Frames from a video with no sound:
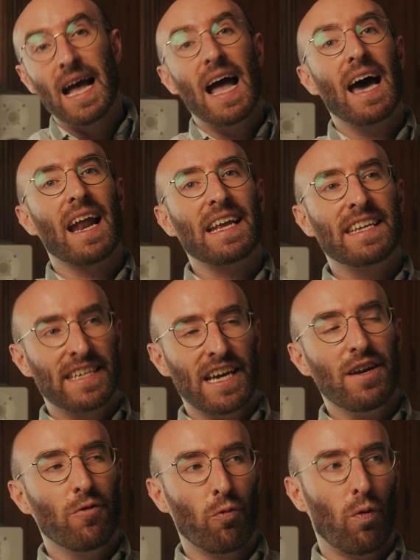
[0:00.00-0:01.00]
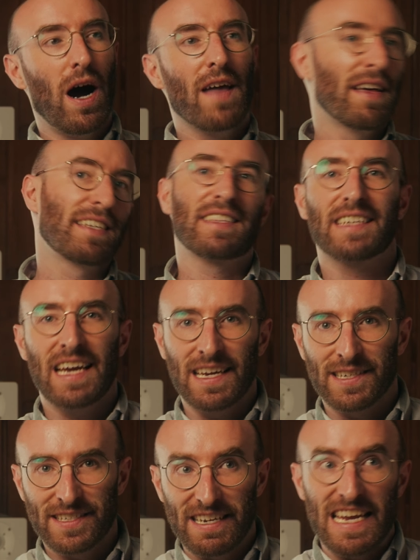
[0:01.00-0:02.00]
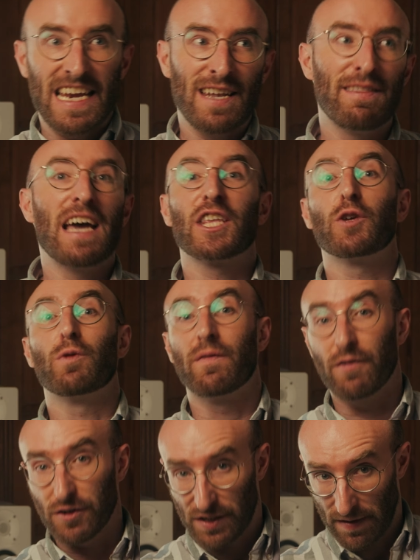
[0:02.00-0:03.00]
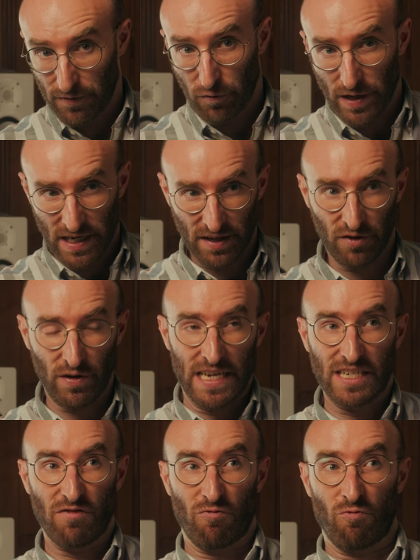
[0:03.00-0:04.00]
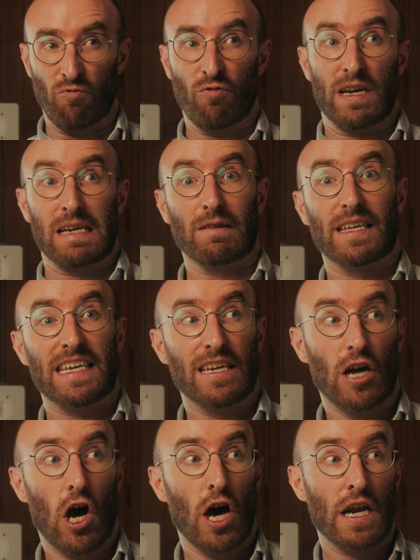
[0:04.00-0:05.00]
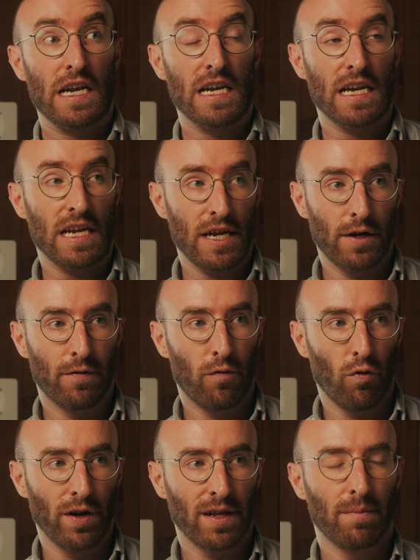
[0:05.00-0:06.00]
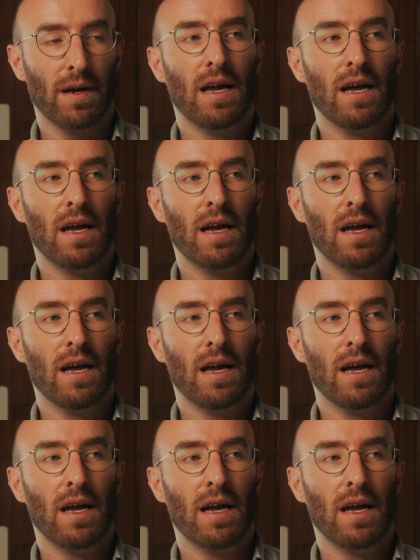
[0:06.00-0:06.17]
And I get why that's the case in that universe they've created. There isn't really a need for them.